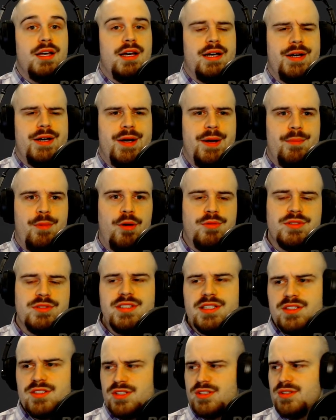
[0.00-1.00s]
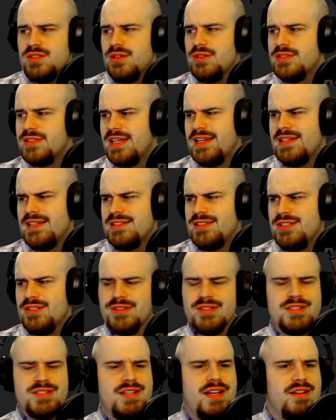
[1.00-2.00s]
almost insulting to
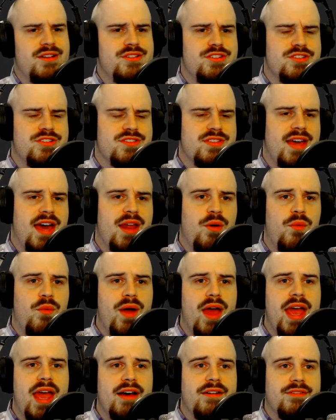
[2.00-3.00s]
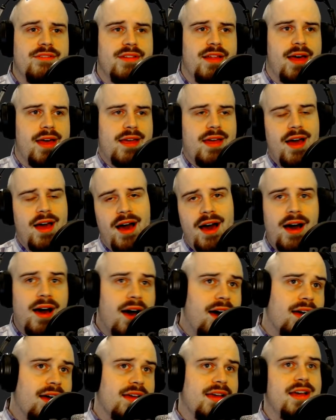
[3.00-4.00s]
your intelligence kind of way of like,
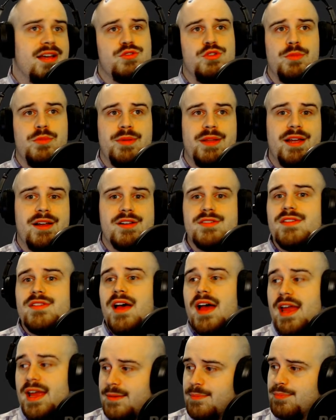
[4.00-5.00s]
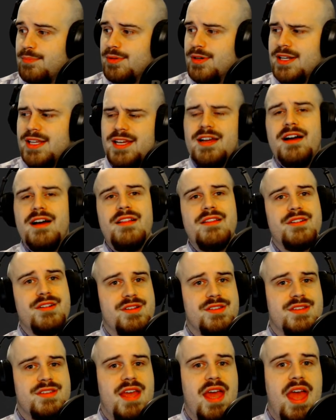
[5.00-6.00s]
haha, casual players like pretty
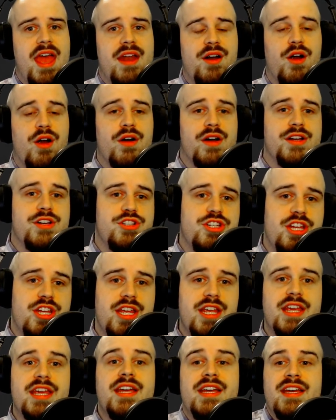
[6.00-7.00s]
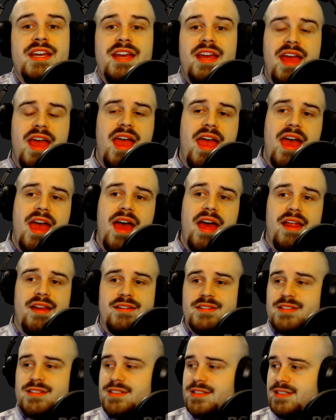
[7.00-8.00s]
colors and RNG
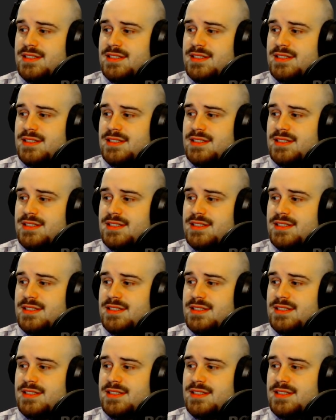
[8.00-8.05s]
and